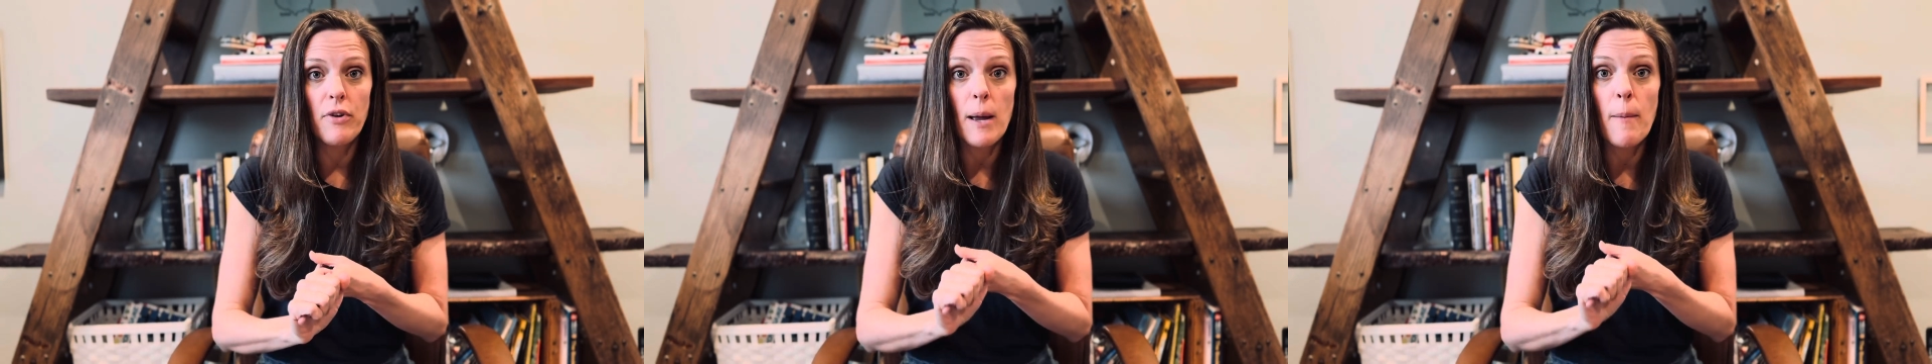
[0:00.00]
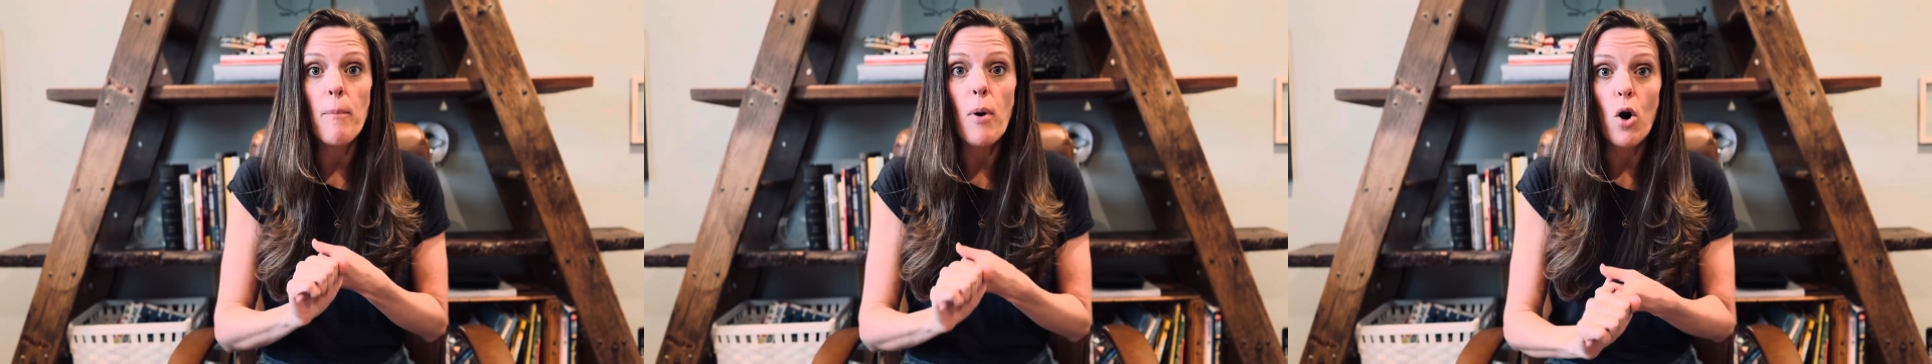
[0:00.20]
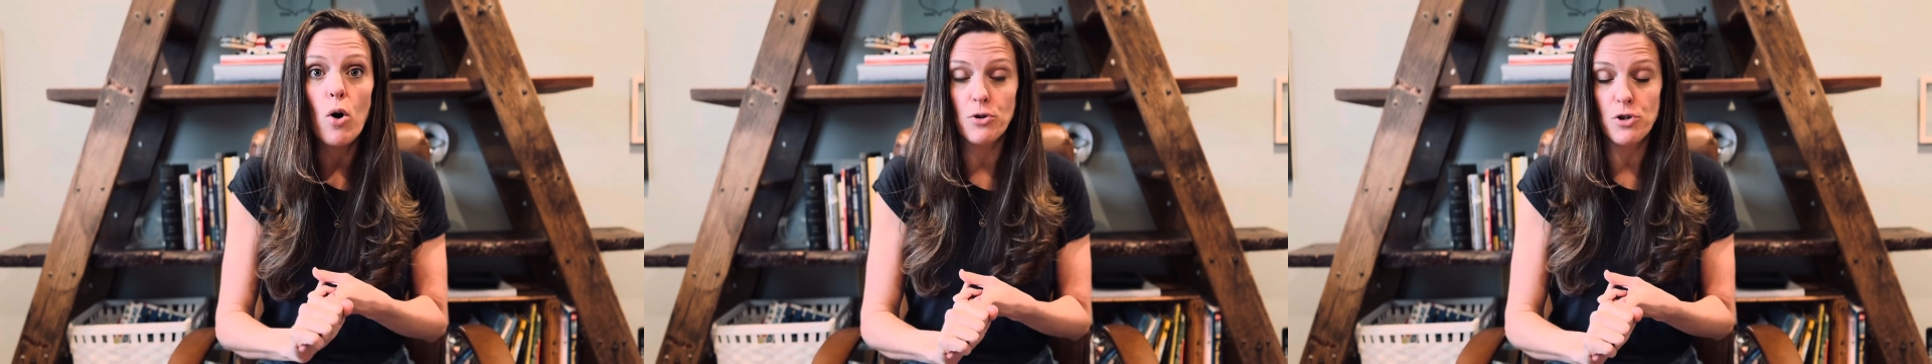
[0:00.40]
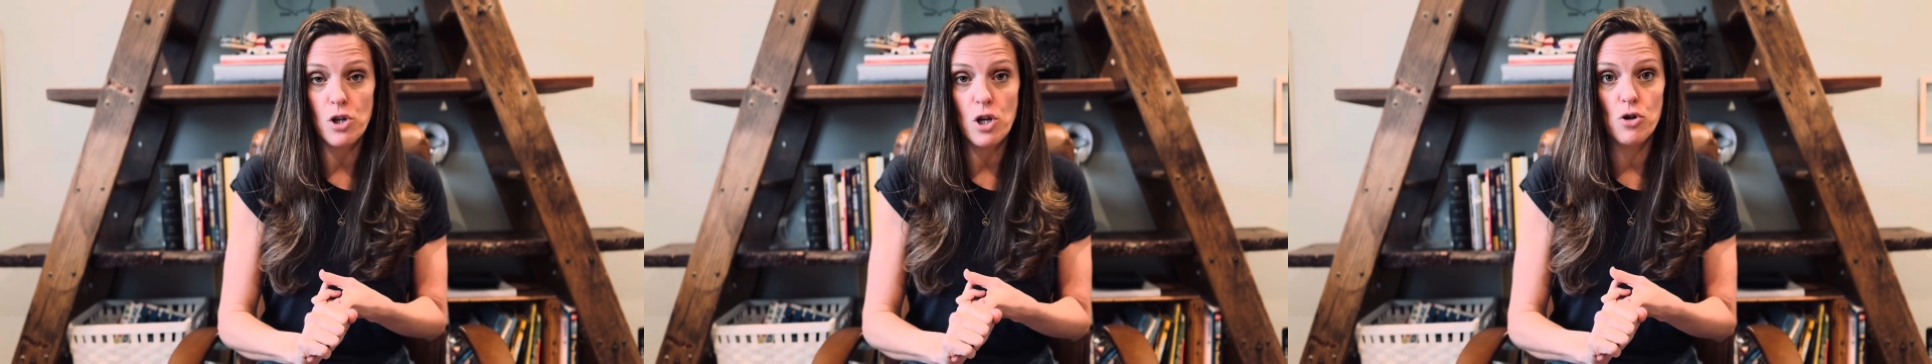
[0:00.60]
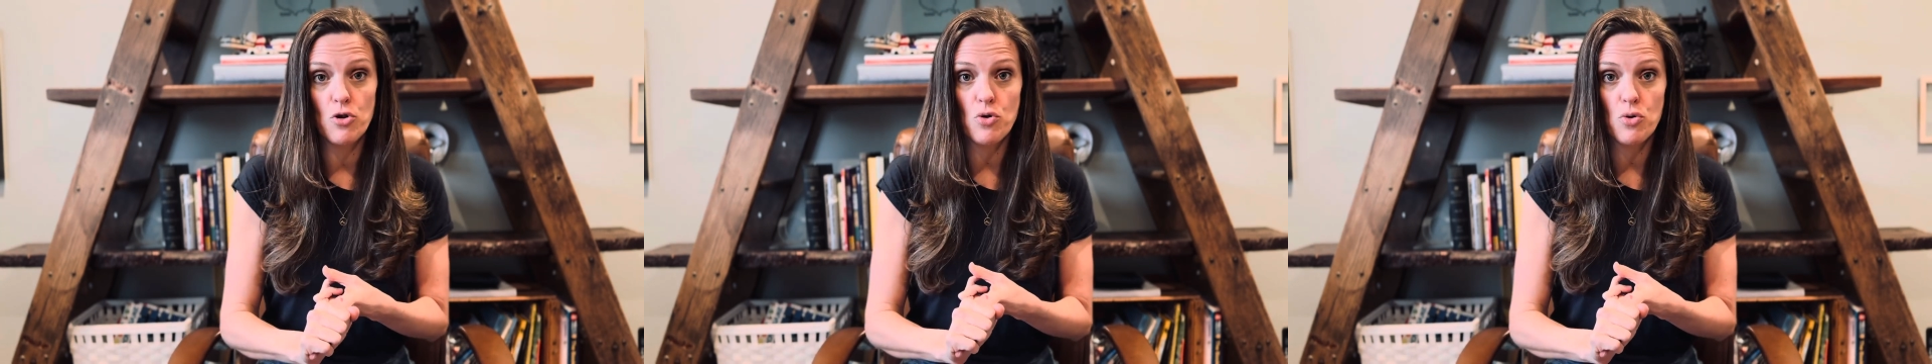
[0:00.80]
impulse
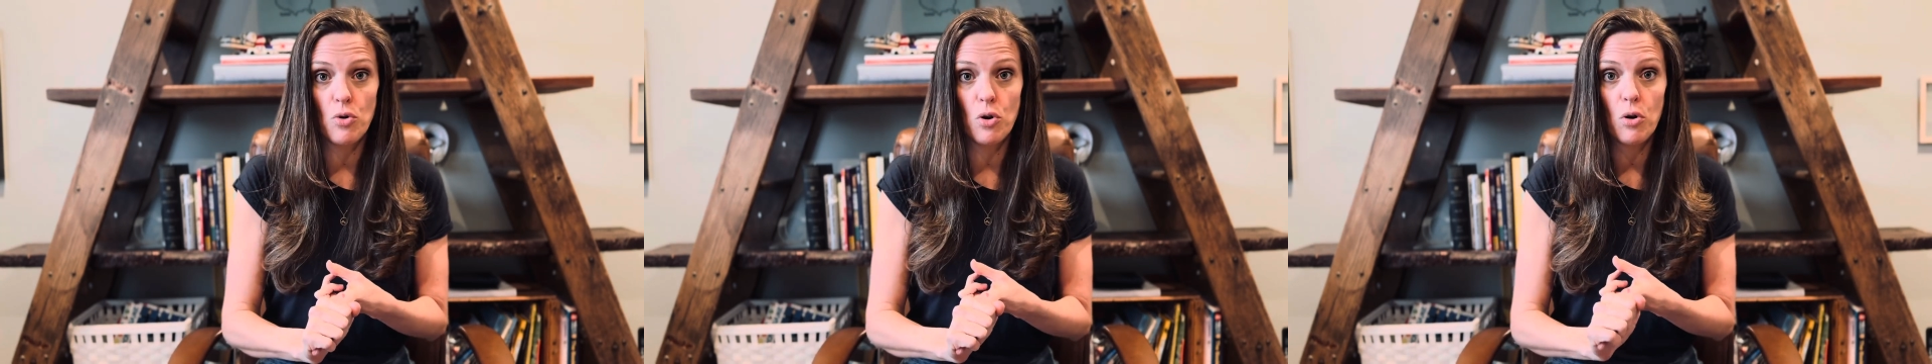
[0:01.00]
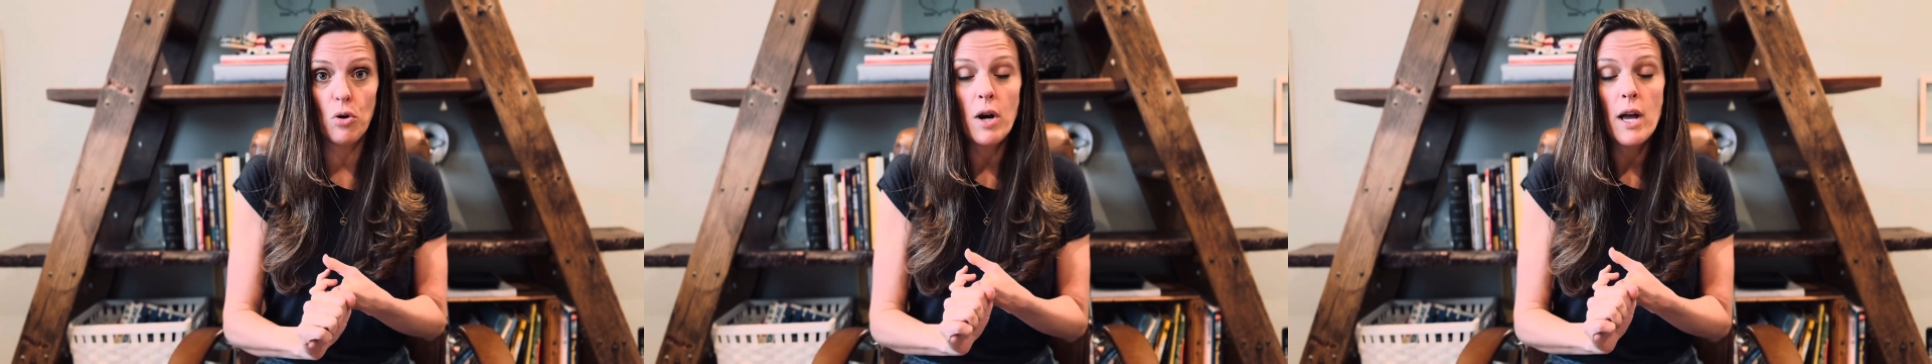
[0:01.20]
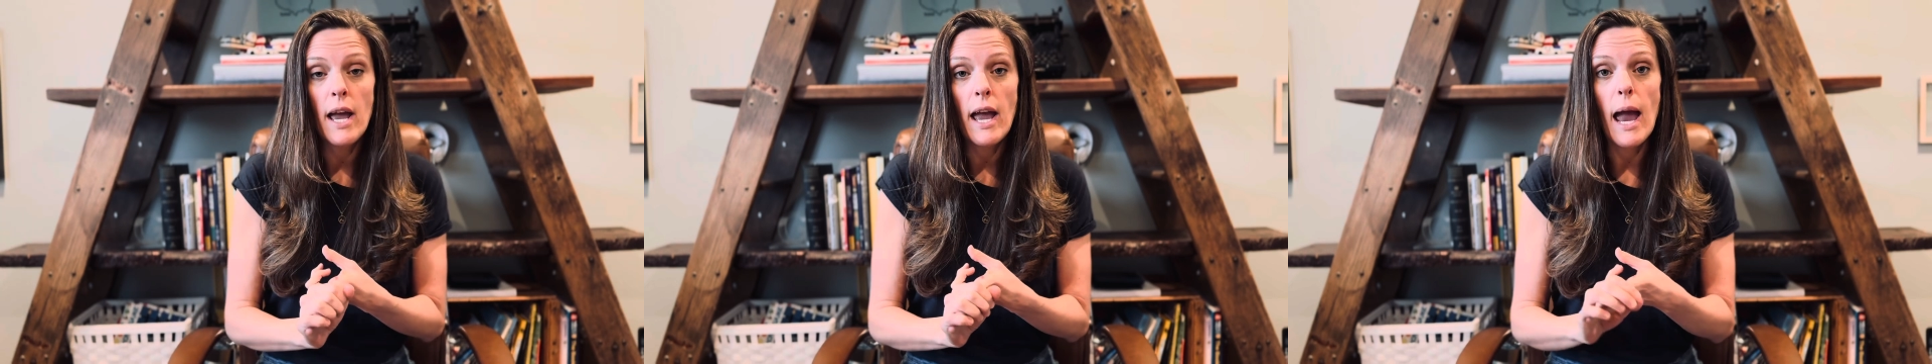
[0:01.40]
control